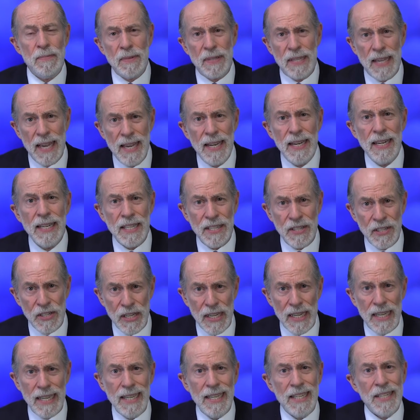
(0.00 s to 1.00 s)

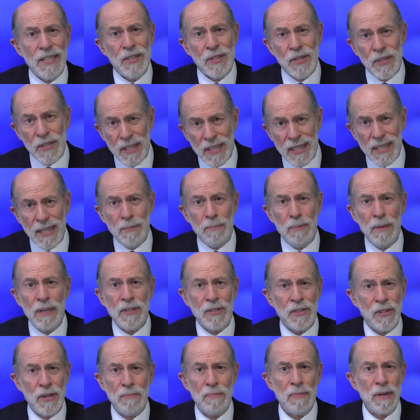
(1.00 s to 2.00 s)
candidacy, is that he
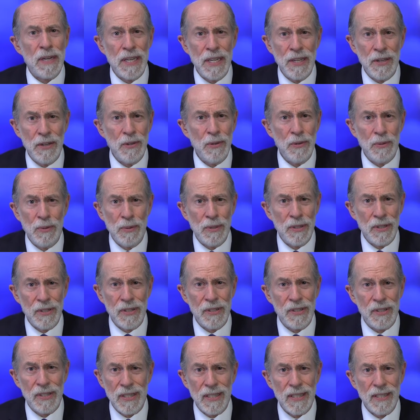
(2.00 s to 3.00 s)
picked somebody who
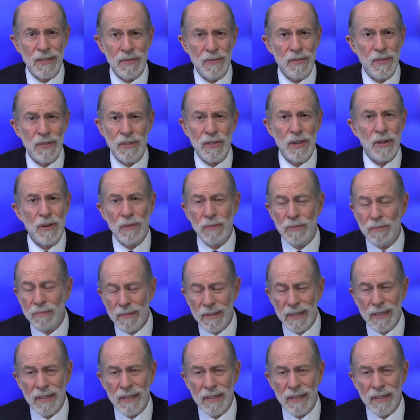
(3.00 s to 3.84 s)
was so